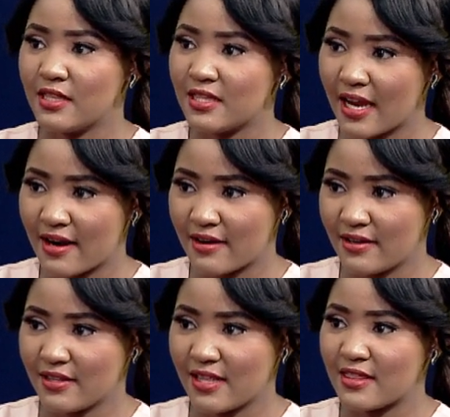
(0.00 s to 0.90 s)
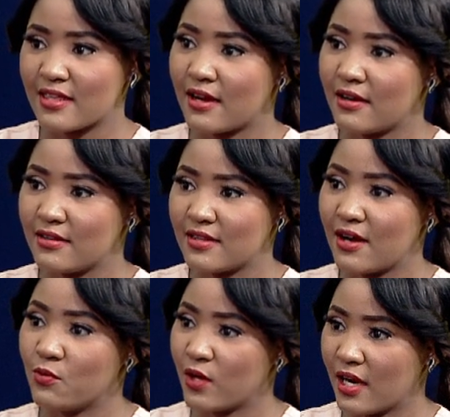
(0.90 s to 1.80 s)
their their their
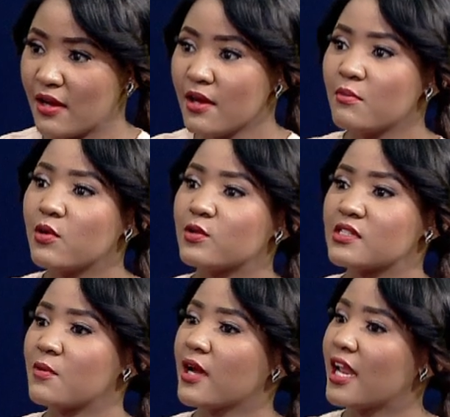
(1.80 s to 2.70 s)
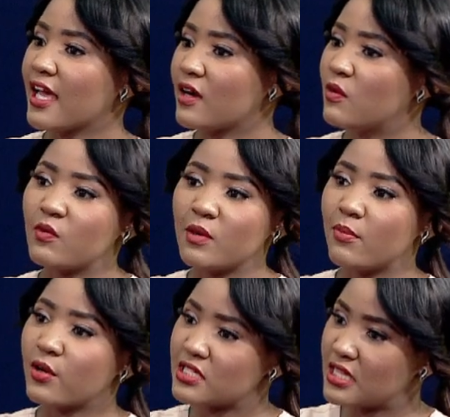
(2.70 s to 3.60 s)
their unga because they were like we
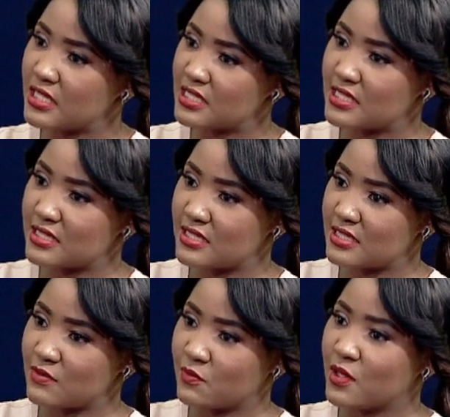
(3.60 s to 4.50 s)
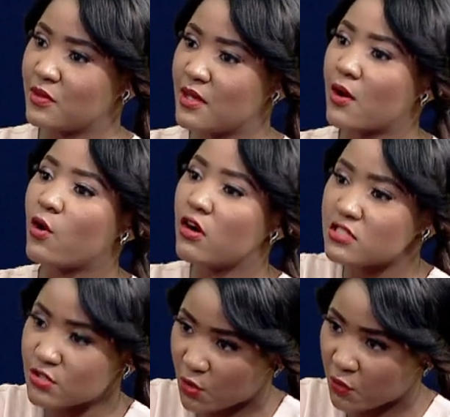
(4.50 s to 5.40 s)
bought this we the
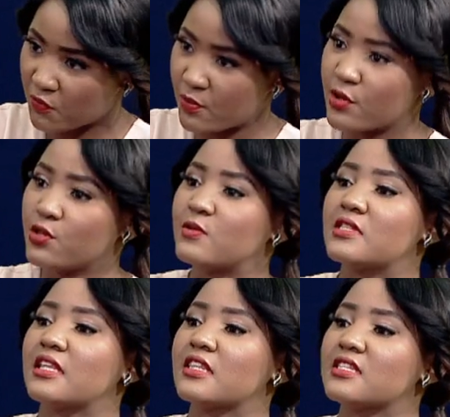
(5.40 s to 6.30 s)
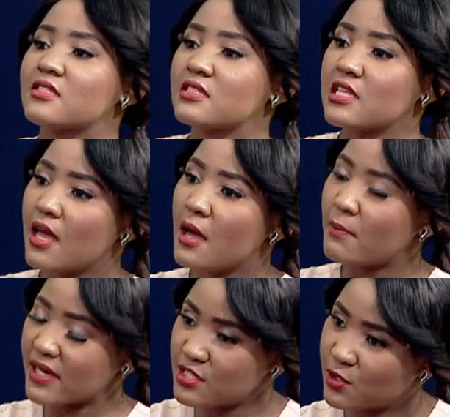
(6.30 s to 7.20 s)
cost of producing this
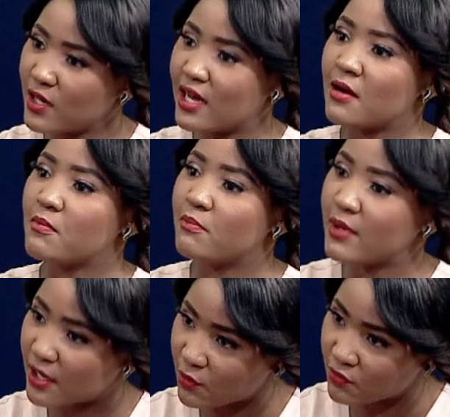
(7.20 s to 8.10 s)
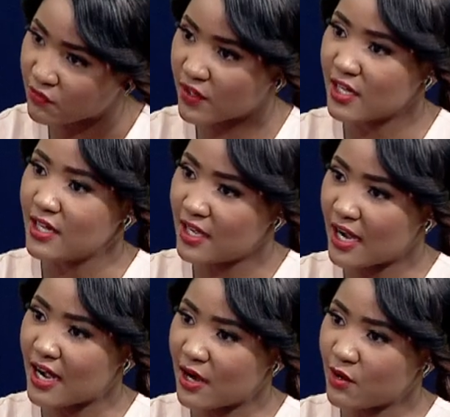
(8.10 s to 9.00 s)
particular bale of
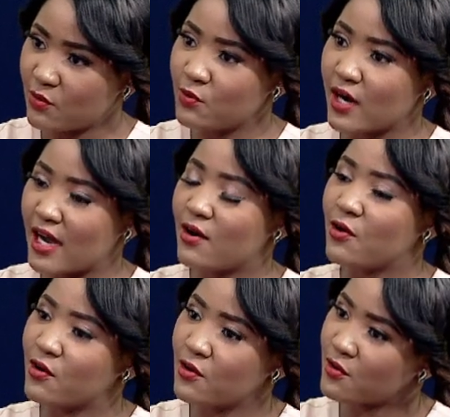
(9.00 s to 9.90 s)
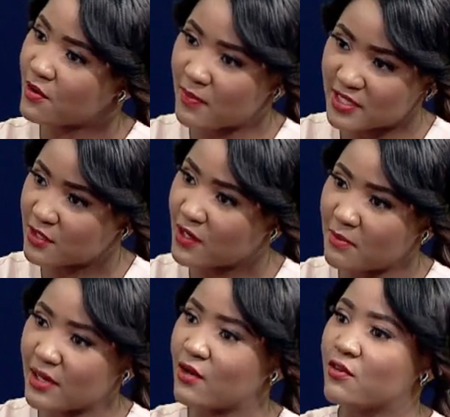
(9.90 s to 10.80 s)
uh, unga or particular
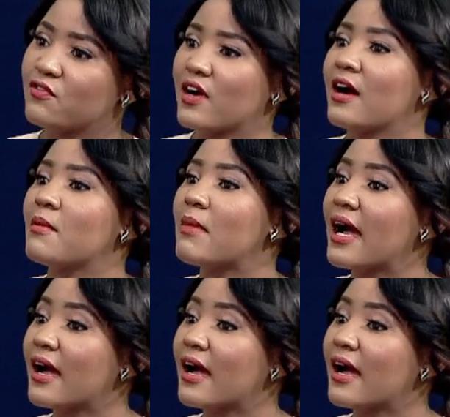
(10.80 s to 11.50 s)
bale of uh,